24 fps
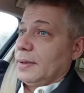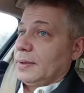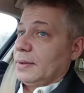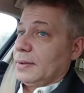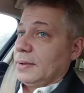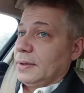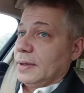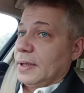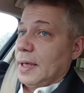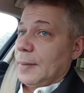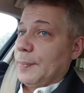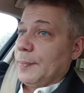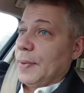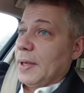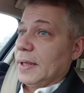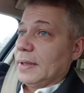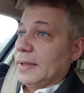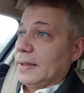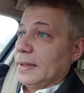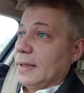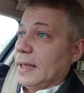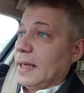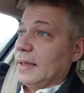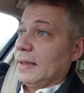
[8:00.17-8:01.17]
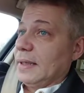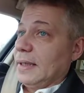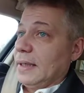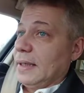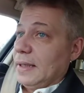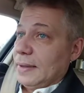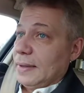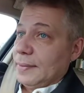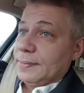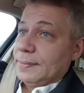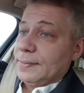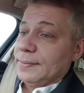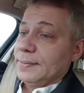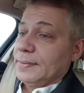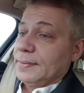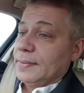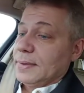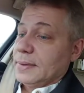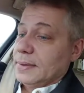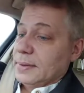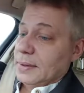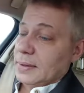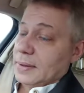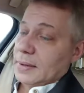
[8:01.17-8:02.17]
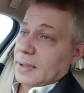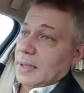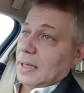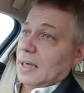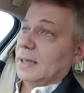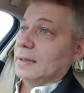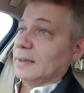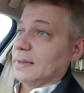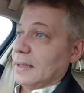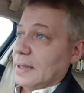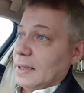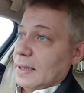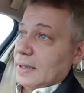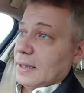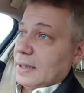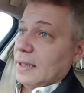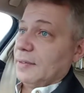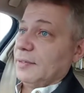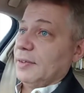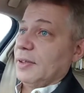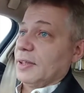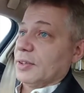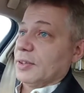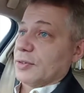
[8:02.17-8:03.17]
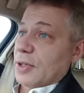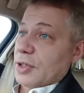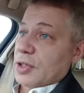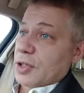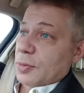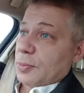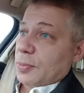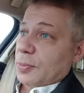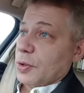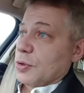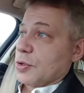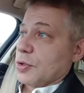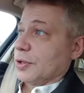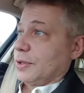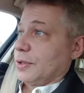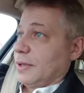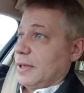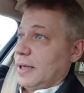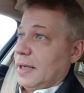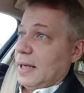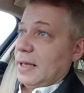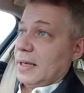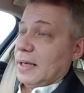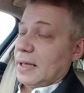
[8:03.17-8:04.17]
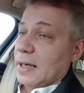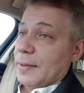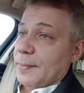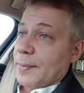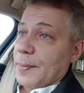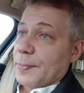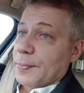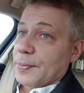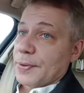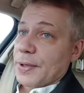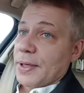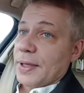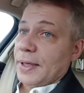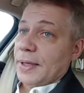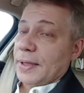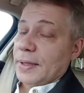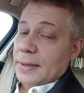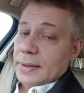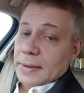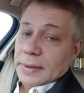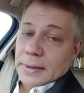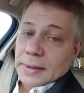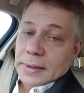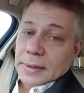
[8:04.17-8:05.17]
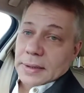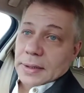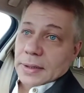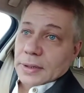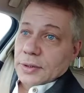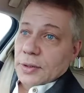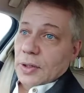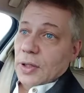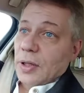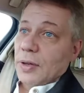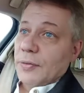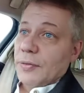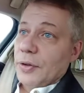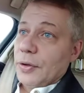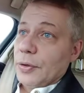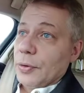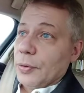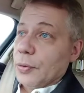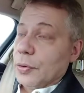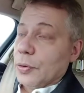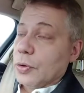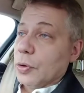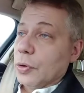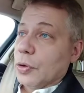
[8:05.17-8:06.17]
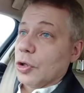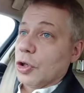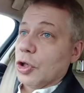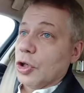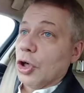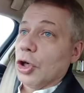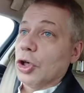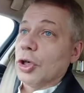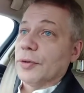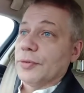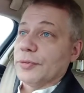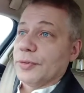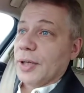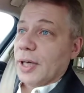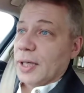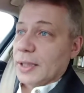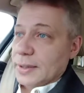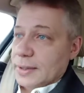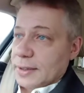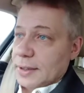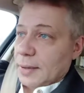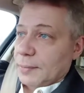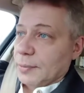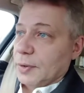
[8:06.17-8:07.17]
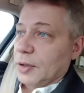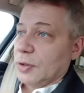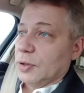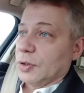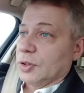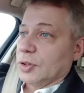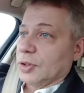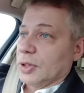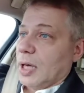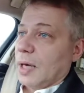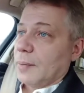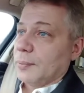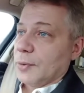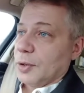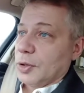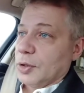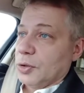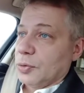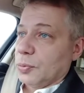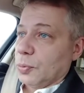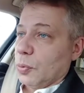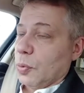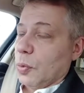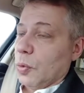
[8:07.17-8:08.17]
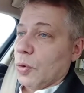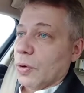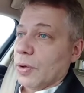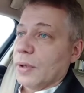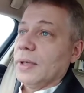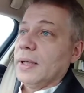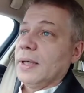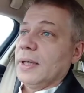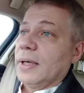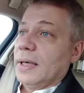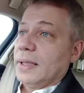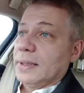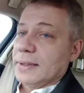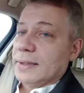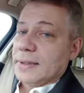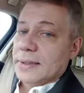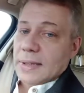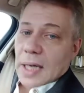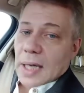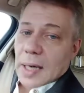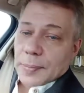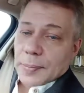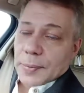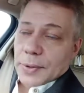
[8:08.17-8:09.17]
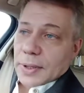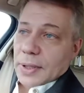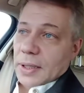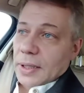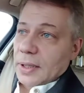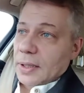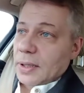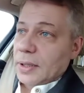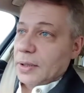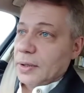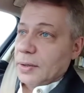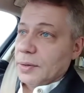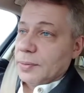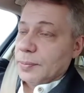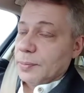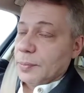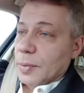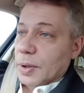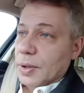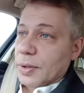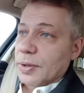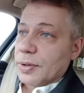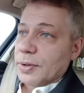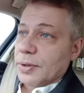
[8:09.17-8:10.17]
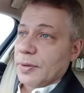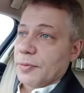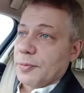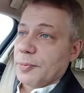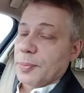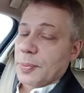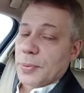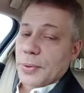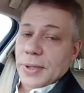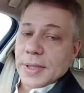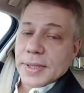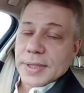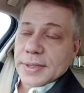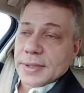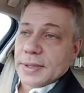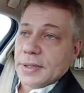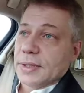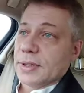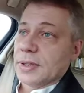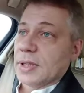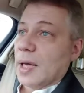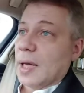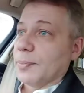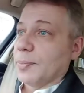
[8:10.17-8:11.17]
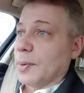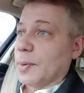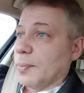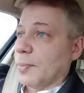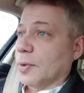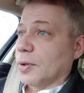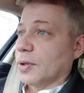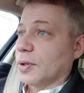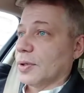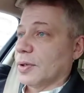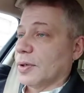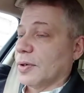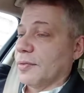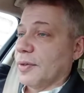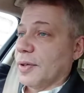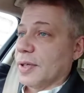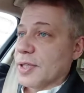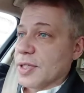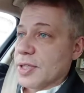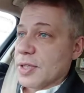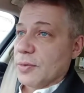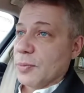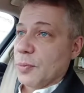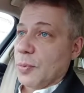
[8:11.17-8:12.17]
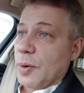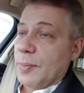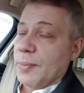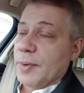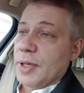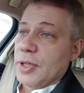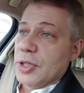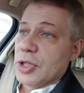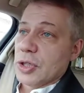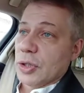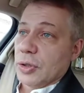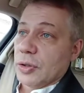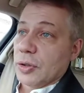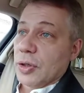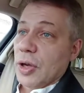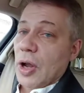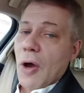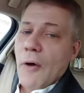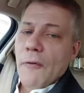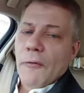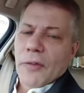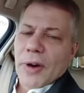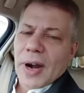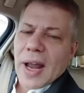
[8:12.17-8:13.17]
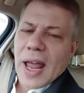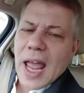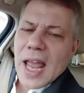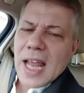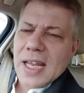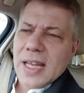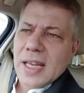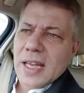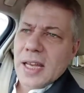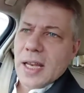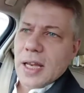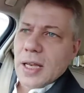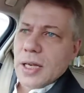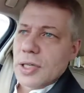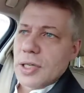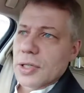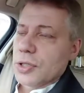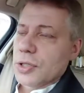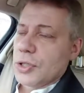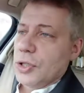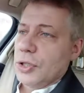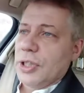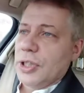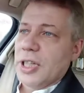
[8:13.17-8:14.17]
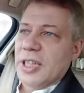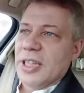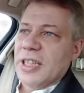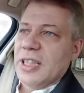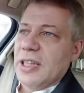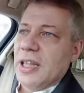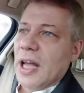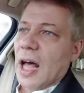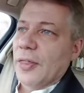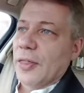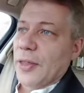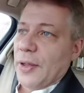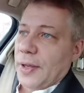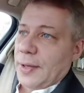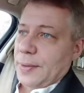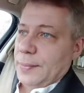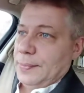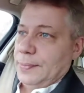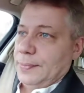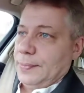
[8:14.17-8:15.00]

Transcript: And keep bending that knee, and God's going to give his retribution. It ain't going to be pretty. Because all of you who could have done something to stop this war and stop the murder of priests, to stop the murder of innocent women and children, for 8 years you did nothing.